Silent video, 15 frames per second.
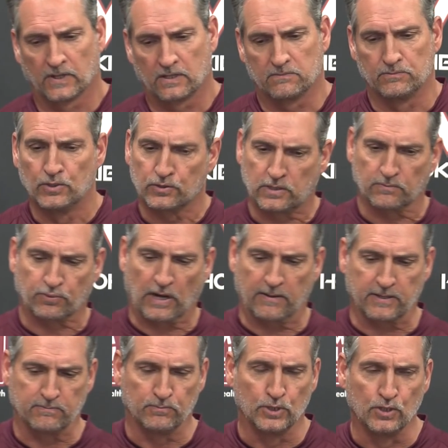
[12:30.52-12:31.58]
Mook can
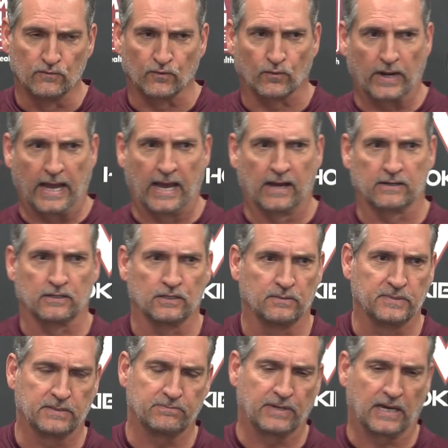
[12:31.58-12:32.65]
probably move around a little
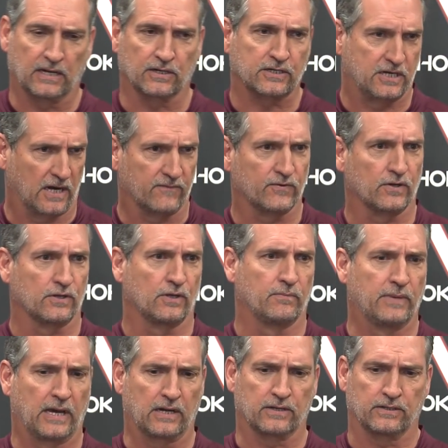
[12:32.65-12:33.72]
bit better, cover a little
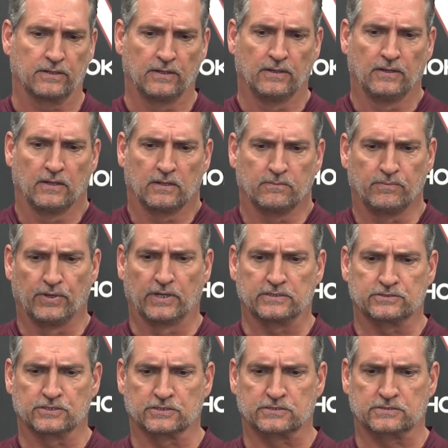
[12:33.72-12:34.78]
better, but
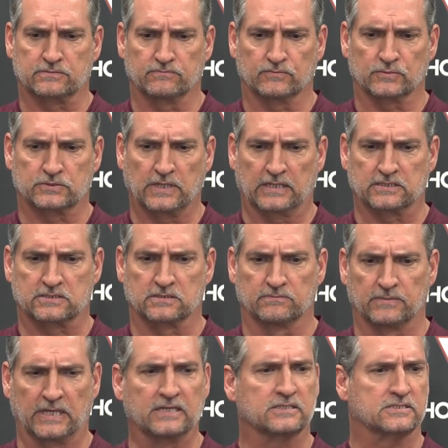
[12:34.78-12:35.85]
just has
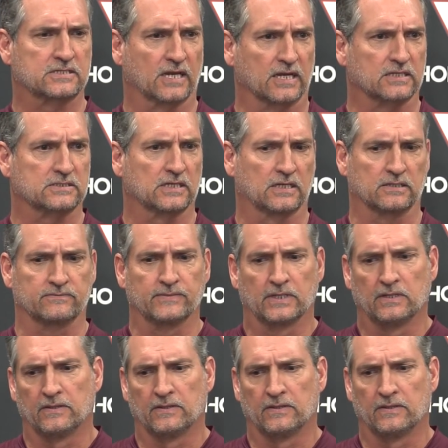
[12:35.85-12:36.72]
some instincts. And